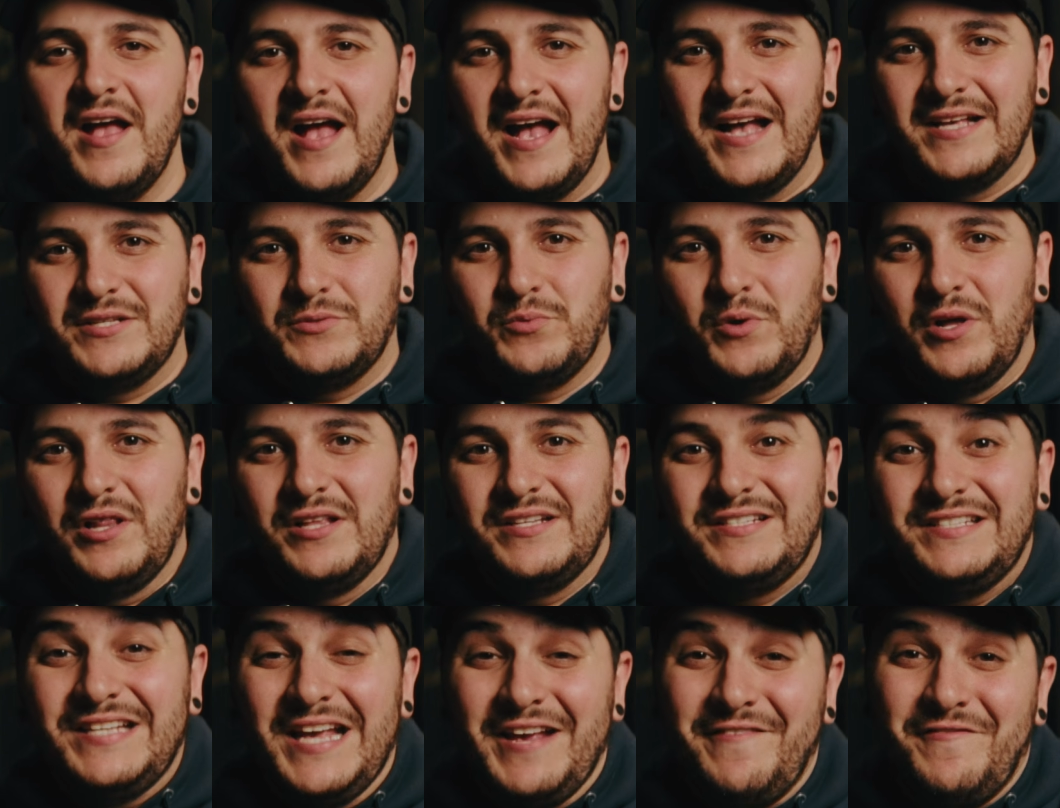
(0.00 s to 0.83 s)
as well
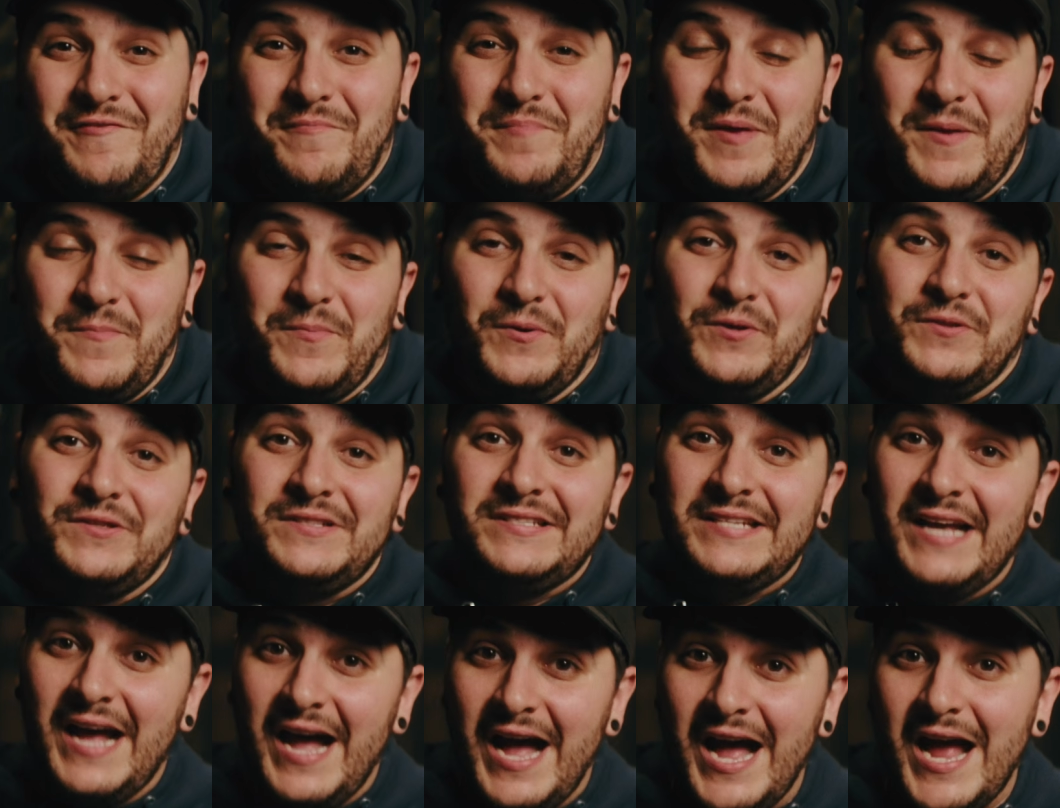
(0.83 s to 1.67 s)
as saving people
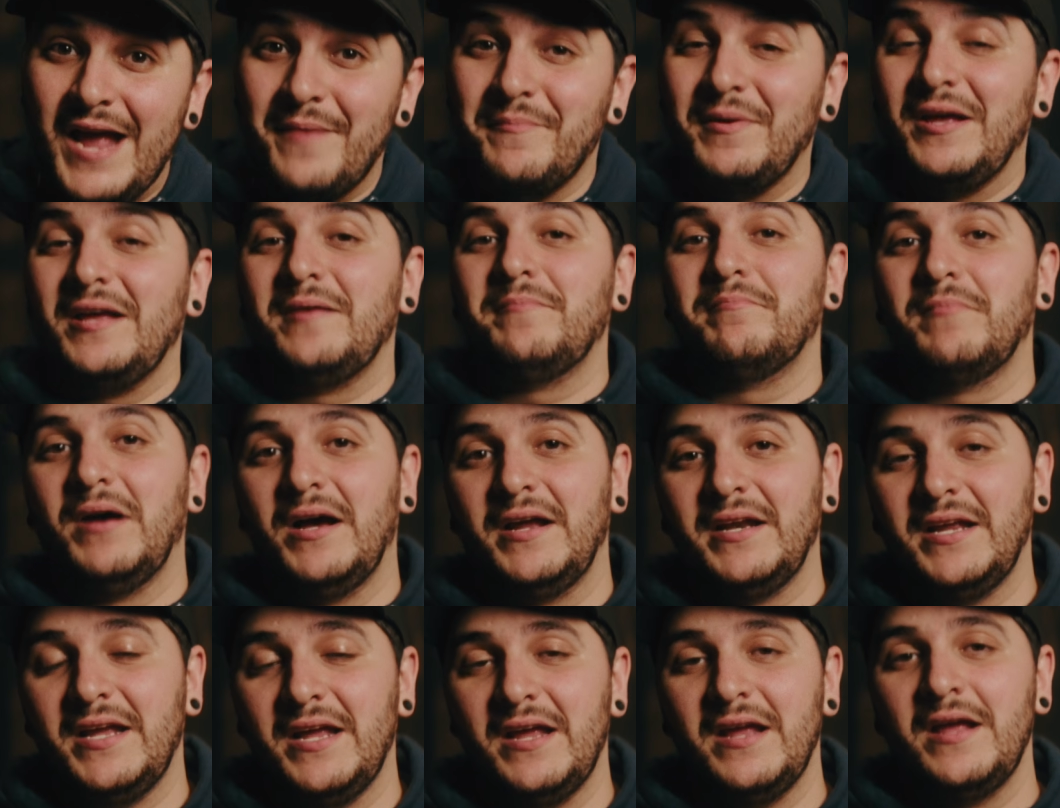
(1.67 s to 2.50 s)
time and
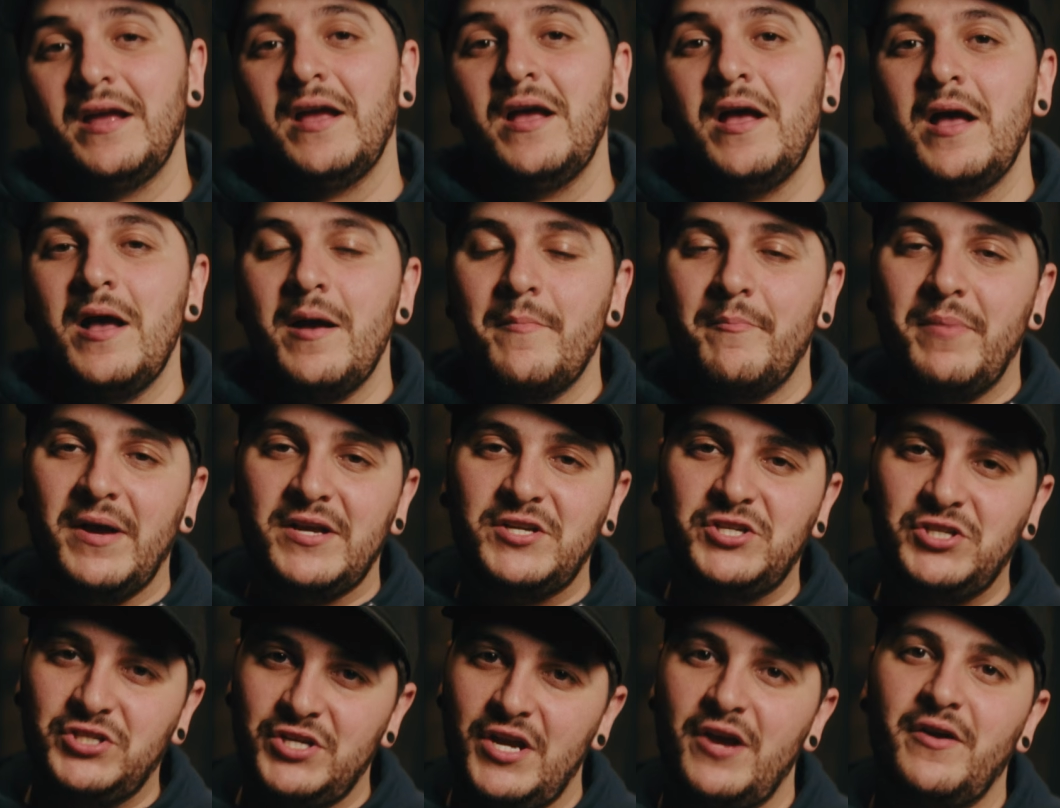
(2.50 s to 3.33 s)
money by
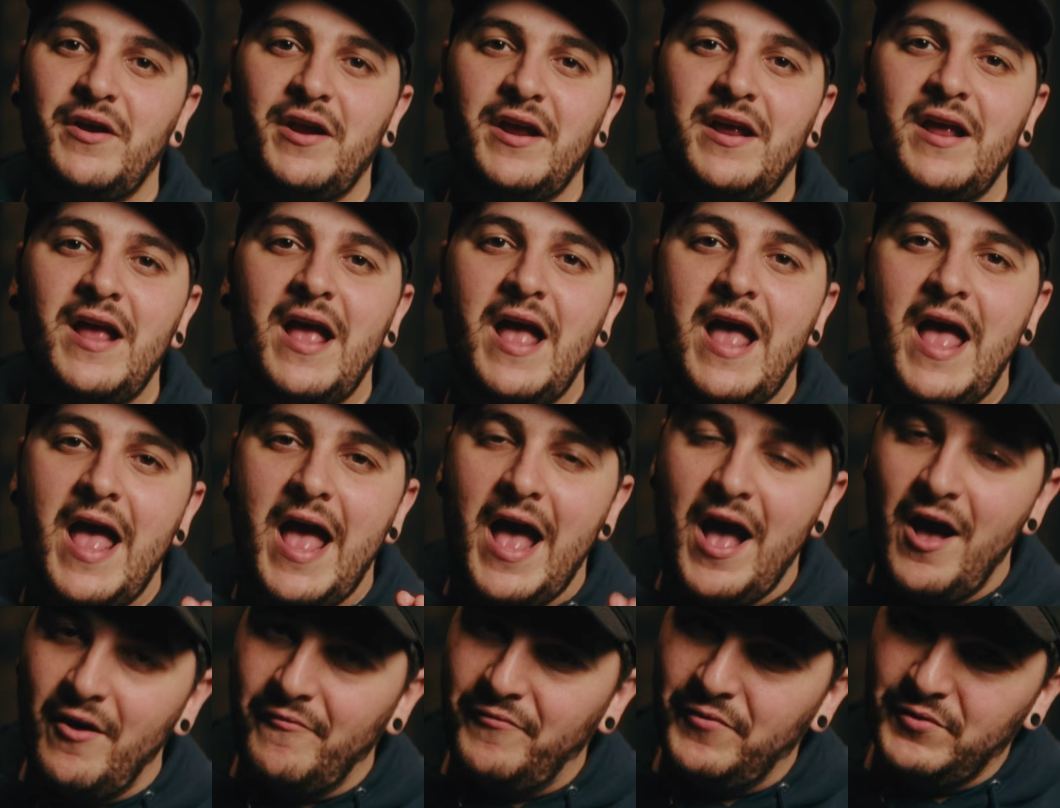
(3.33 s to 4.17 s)
sharing
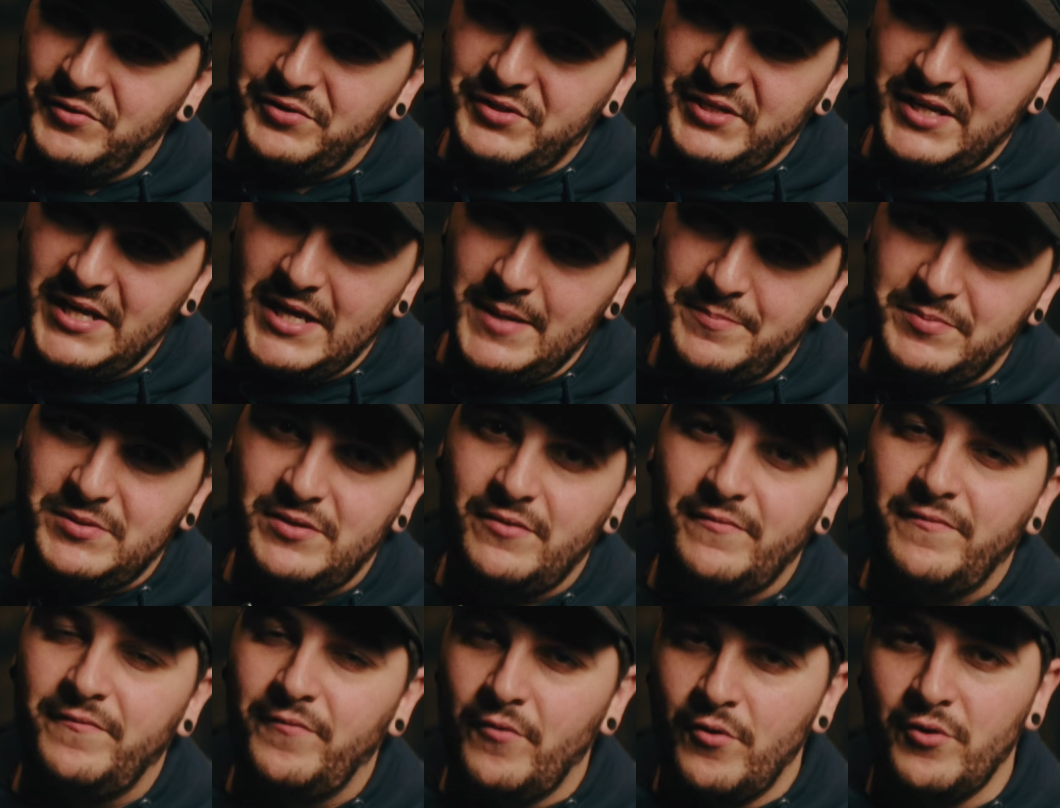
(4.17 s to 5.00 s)
helpful tips
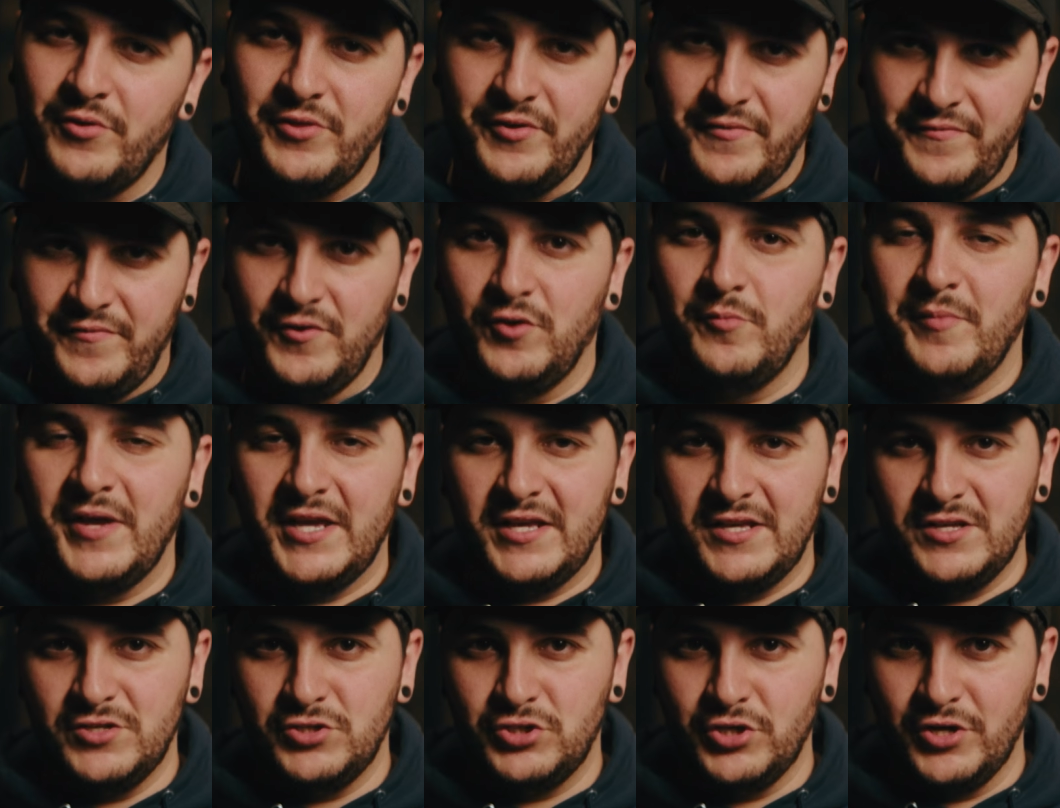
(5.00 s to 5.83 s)
for their
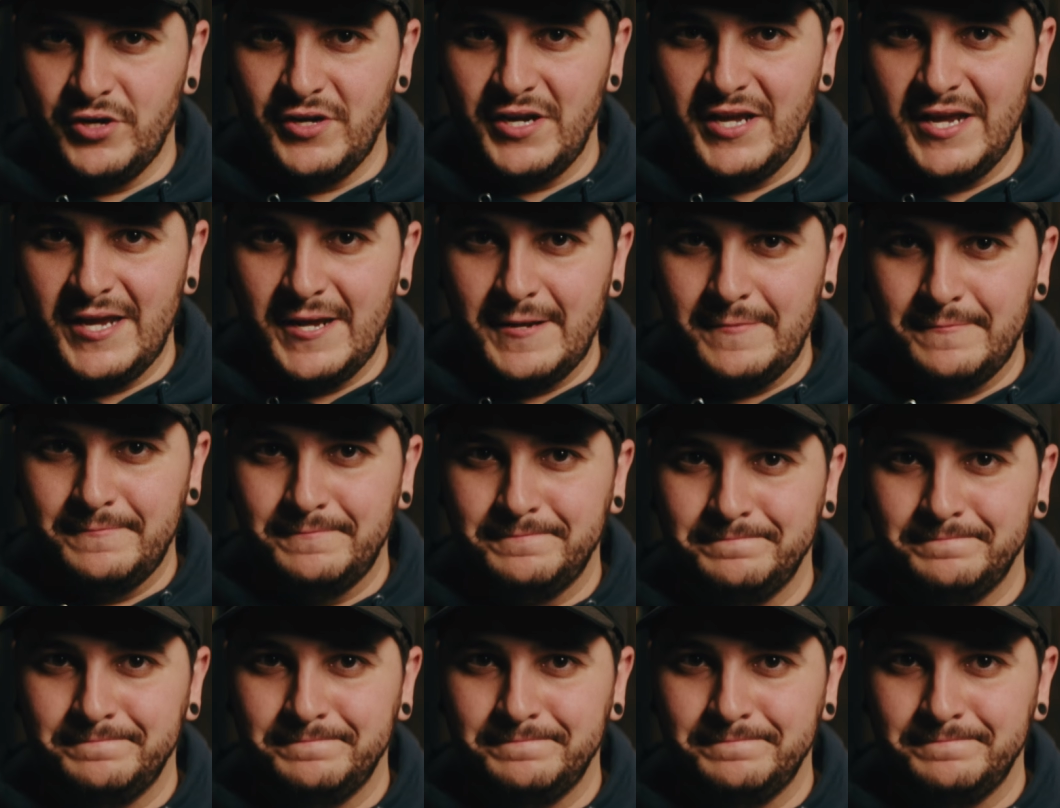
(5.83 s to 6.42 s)
filmmaking journey.